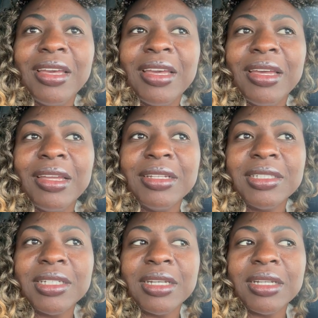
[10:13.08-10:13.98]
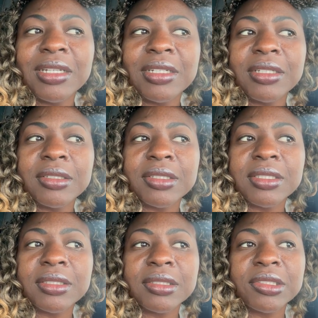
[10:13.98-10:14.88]
And
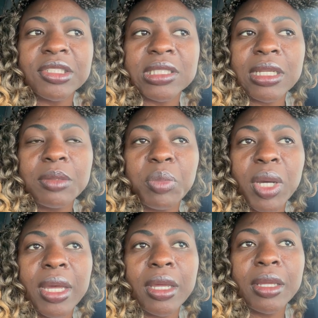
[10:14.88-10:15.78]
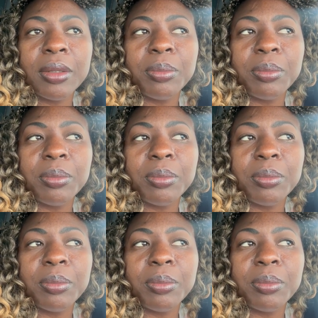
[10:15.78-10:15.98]
she said by